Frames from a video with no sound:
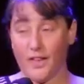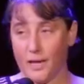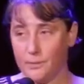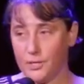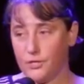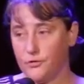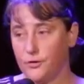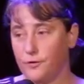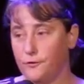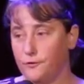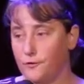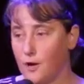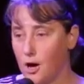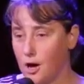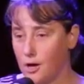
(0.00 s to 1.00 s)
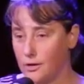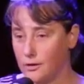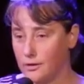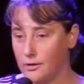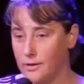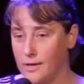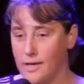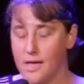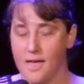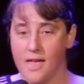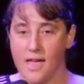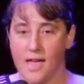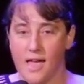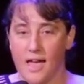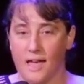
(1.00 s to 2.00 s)
famous for fog.
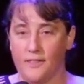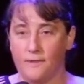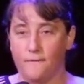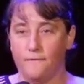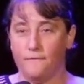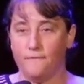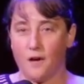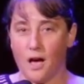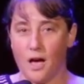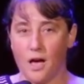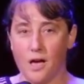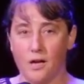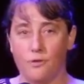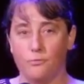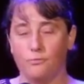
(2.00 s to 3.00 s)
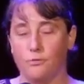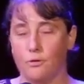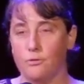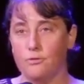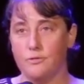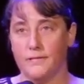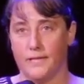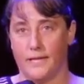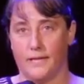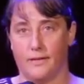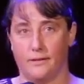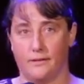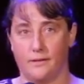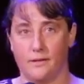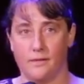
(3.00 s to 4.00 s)
And the fog rolls
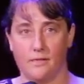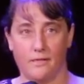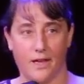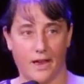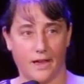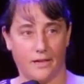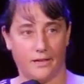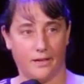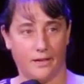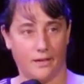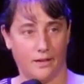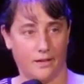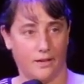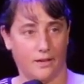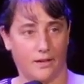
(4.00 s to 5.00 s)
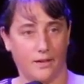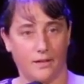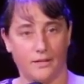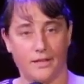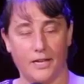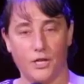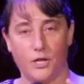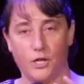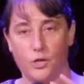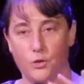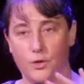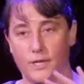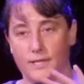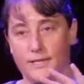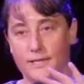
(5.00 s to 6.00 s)
in like
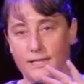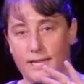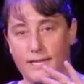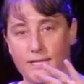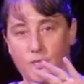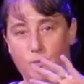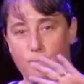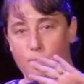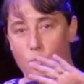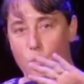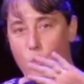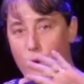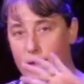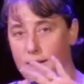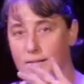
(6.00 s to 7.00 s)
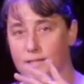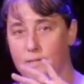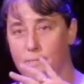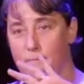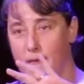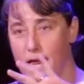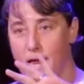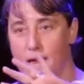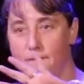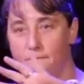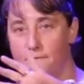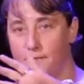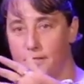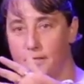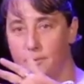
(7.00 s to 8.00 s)
it's wind made
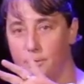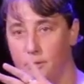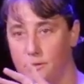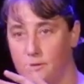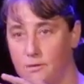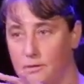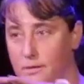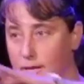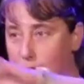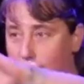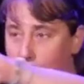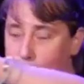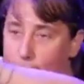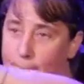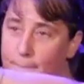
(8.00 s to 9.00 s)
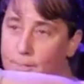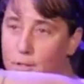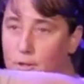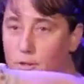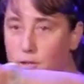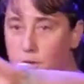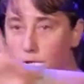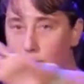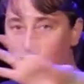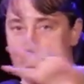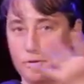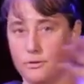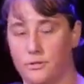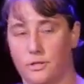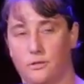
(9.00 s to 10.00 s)
visible. And it
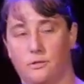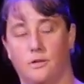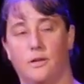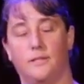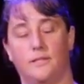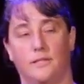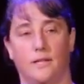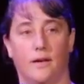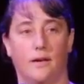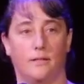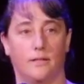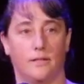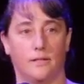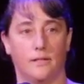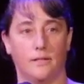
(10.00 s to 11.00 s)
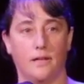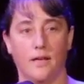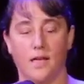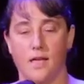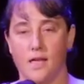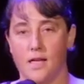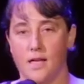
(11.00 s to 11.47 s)
blows across the island,